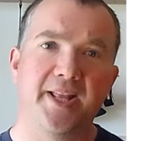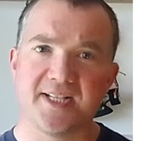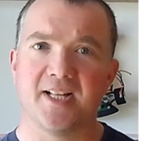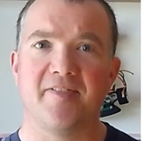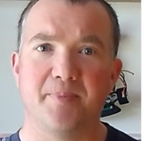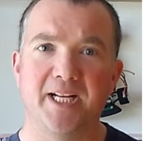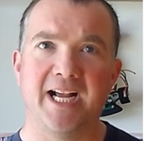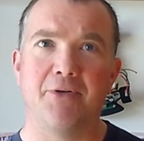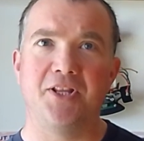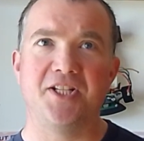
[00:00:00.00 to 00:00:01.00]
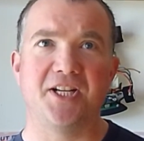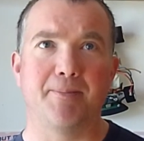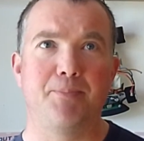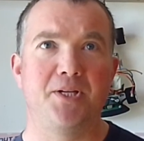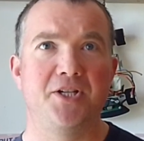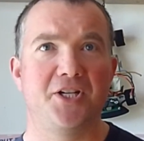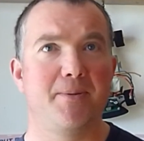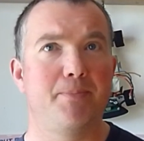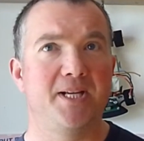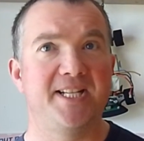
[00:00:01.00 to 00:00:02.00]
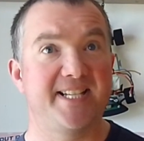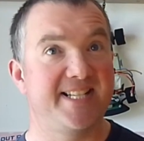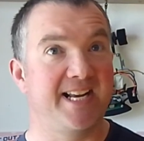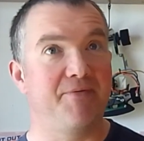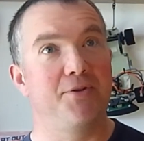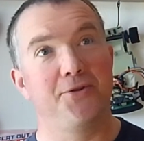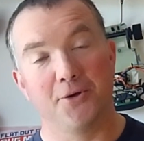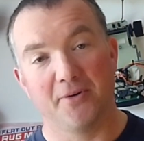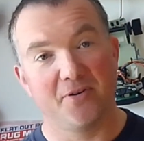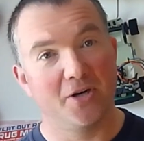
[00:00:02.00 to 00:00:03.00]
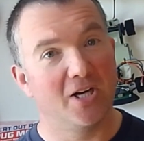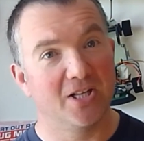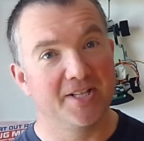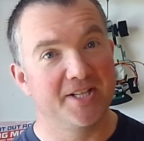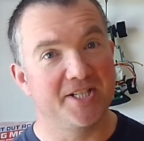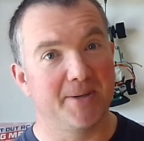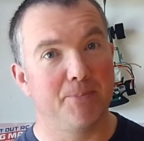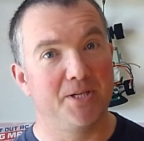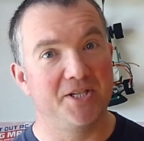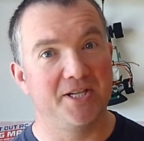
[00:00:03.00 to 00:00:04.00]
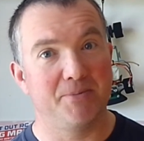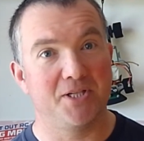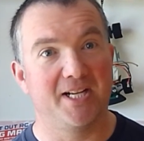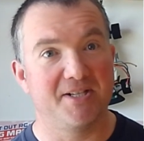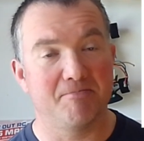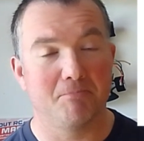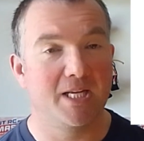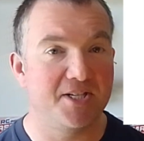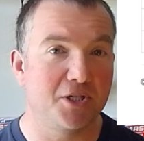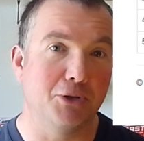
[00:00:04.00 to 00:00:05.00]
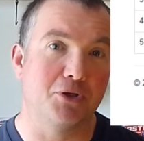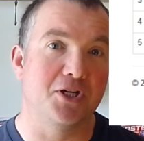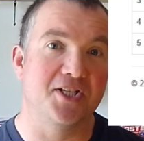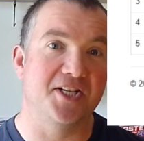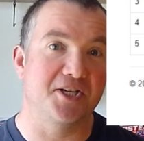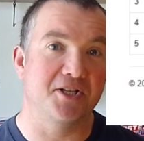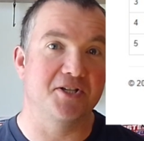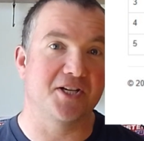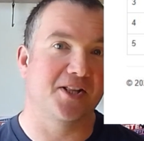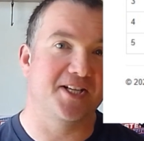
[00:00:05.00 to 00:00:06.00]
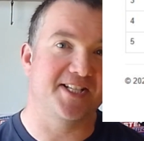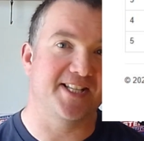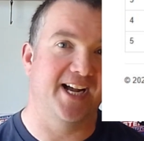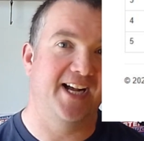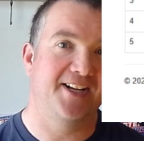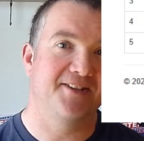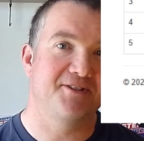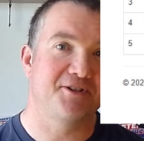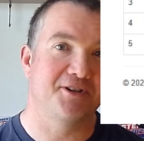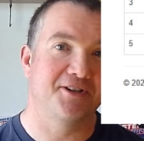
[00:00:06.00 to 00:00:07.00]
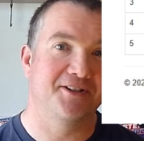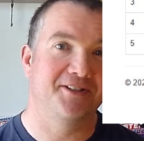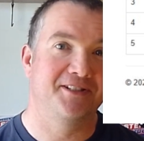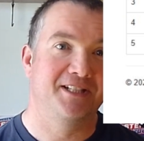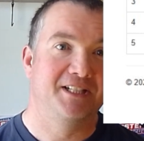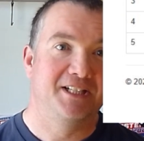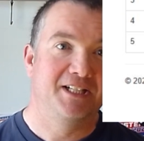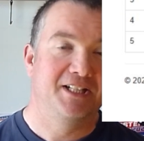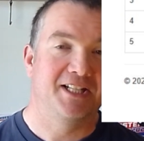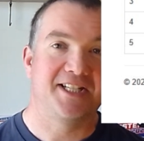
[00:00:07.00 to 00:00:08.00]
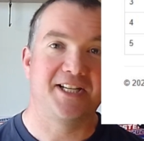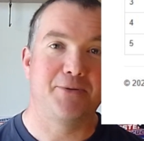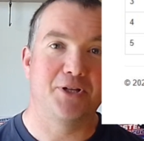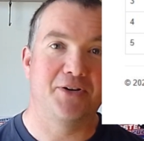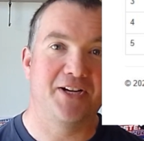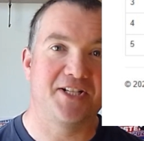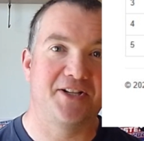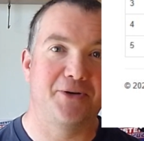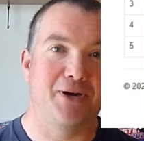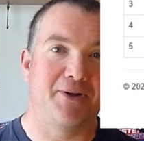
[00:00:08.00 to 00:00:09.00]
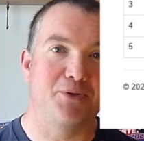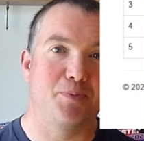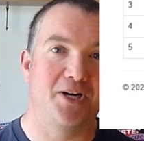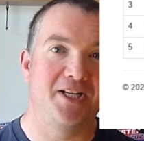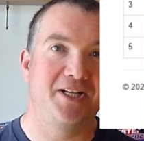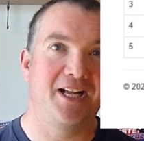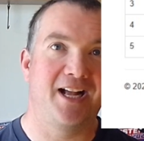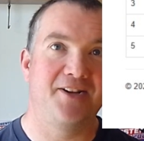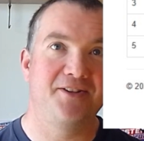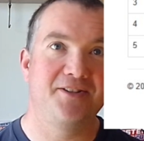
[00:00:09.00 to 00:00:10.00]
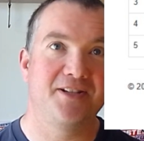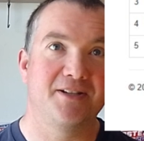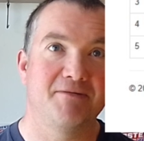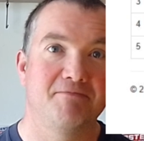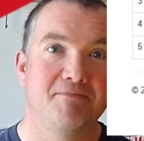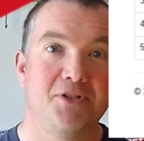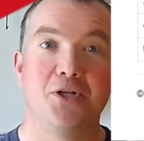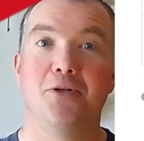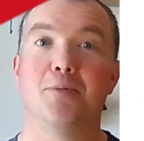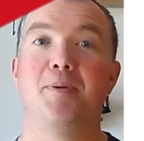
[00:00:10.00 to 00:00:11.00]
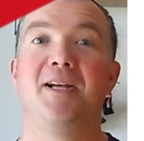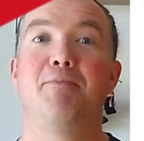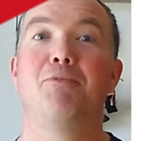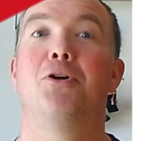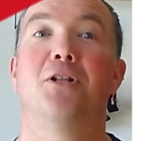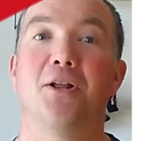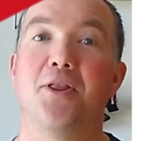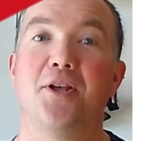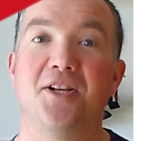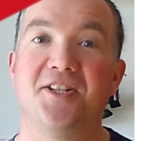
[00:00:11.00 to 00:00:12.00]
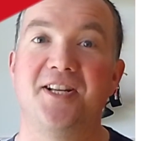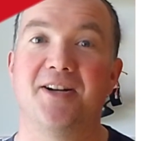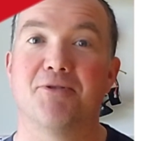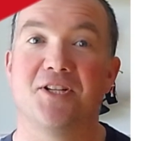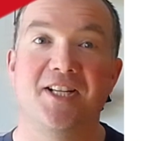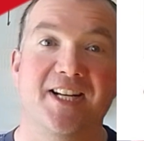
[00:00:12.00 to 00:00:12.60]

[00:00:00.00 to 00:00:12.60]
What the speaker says: that's left me now in the championship is 7th overall in the championship, so it's a good, consistent, solid start. So let's see what the rest of the rounds bring, and toodle pip, roll on Thursday. I'll see you